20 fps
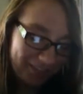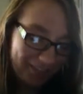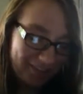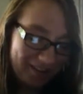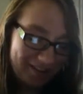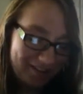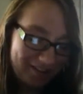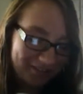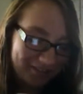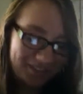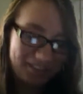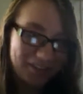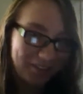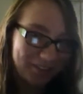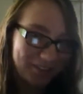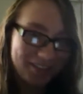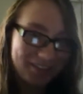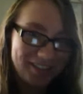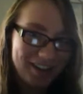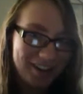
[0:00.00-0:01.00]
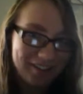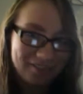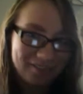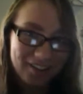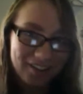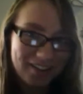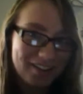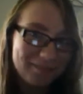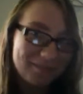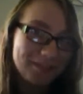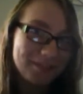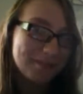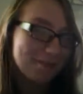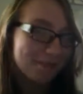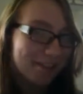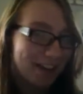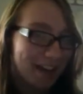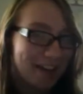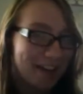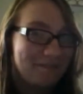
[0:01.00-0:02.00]
I don't understand why anybody
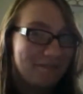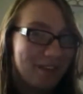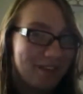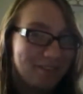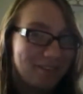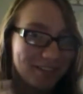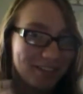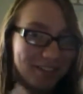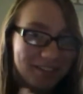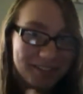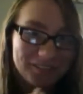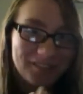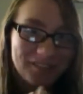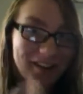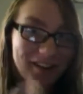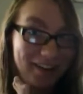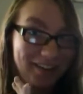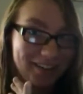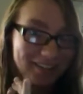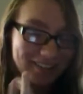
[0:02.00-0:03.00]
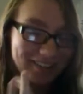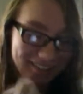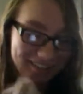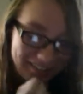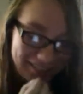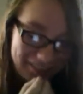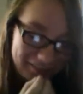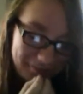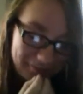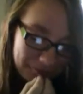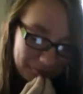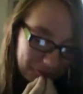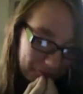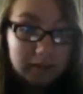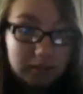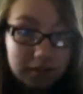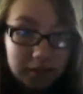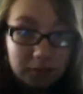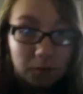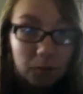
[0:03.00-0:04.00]
would have favorite underwear, honestly.
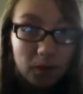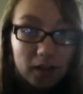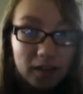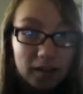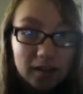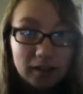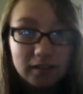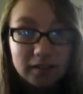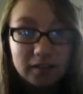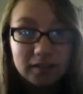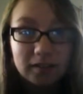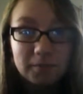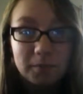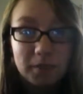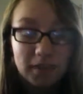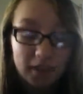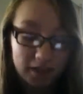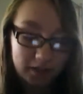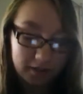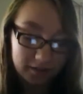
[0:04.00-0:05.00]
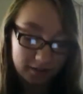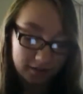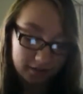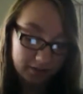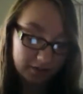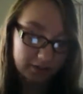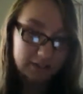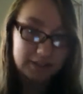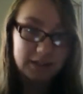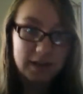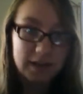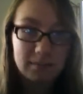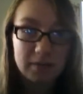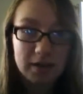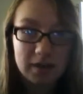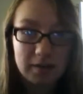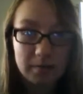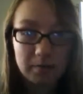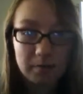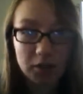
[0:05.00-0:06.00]
What? It'd be like a
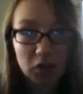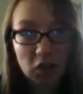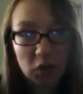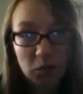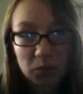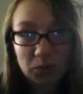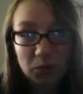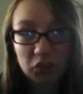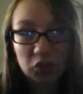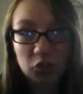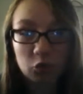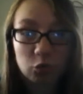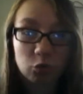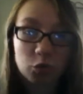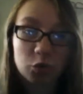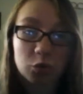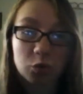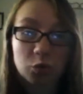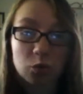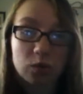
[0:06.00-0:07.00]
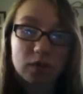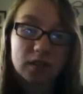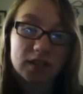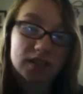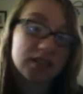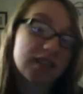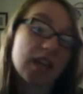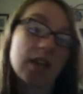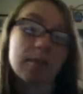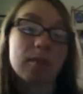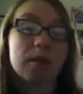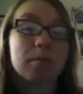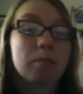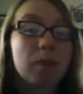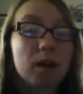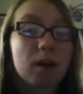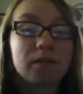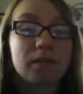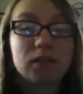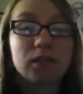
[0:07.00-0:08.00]
statement below is true, statement
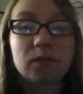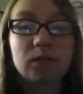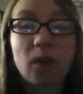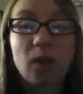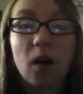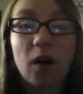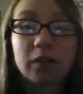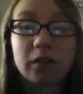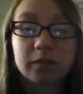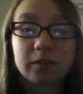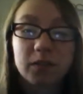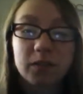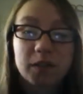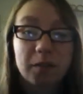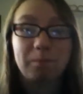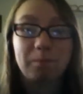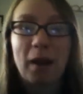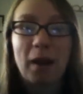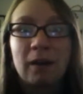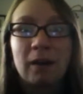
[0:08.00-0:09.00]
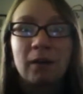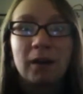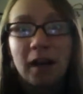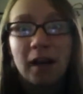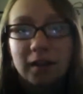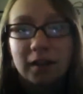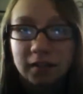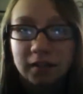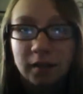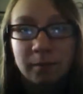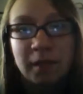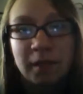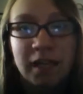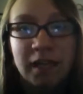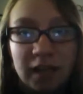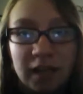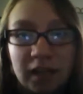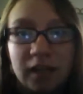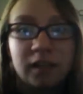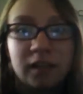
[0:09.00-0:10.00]
above is false. Freaking paradox up in
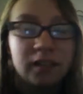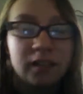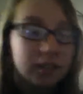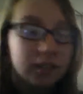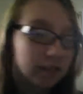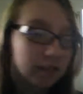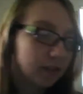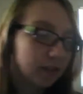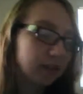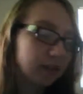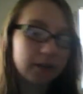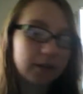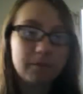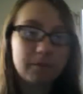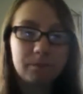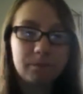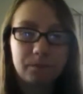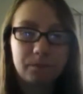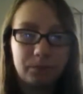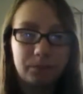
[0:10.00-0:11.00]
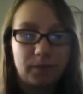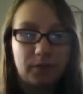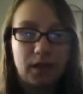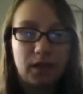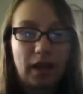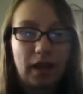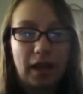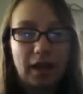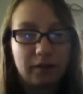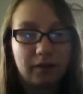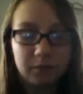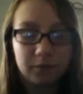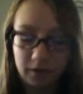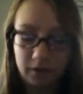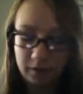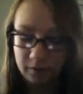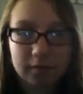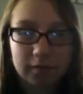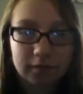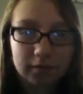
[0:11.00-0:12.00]
here. I, I don't
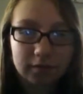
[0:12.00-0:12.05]
know.